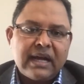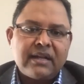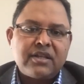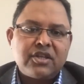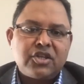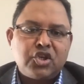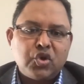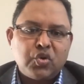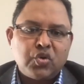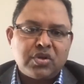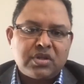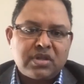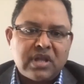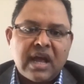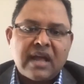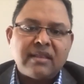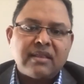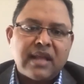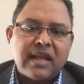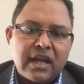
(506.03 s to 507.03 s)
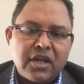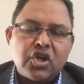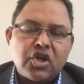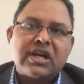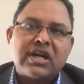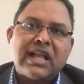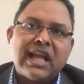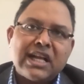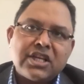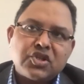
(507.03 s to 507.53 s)
and you and,
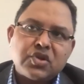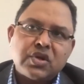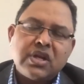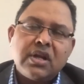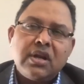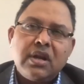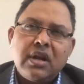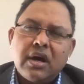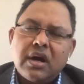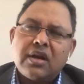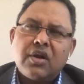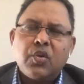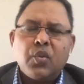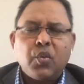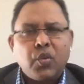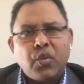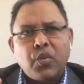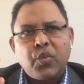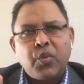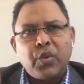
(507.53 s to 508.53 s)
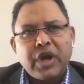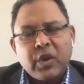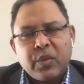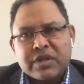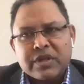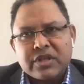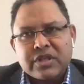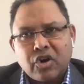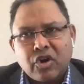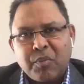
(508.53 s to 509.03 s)
and you gradually learn
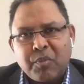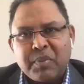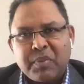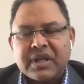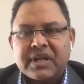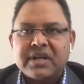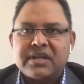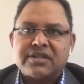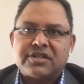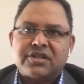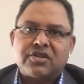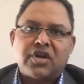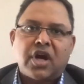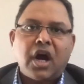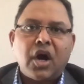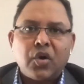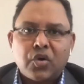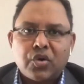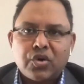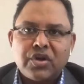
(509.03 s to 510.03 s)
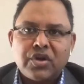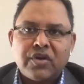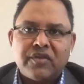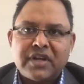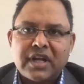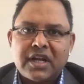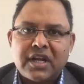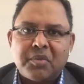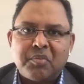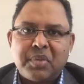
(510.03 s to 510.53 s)
where was the complication how could
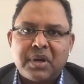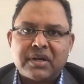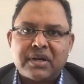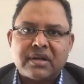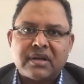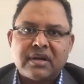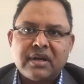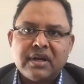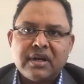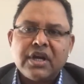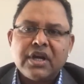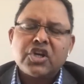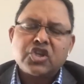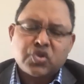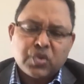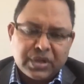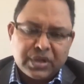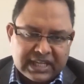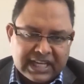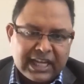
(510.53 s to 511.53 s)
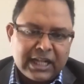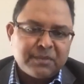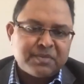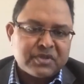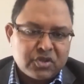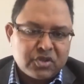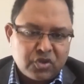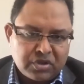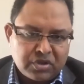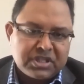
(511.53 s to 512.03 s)
you have done it better so it
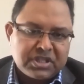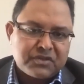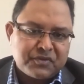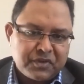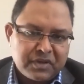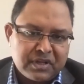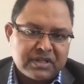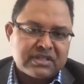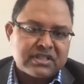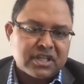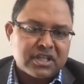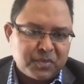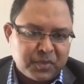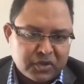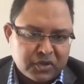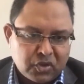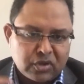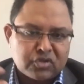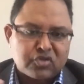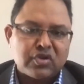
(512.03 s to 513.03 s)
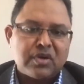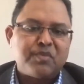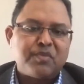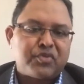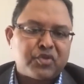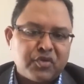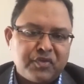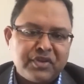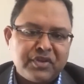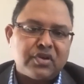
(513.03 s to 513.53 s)
helps not just for research but also
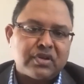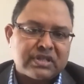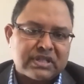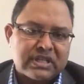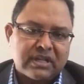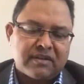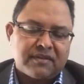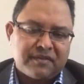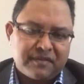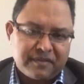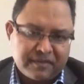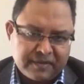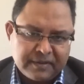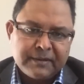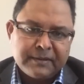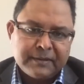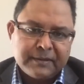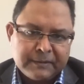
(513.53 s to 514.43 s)
improving yourself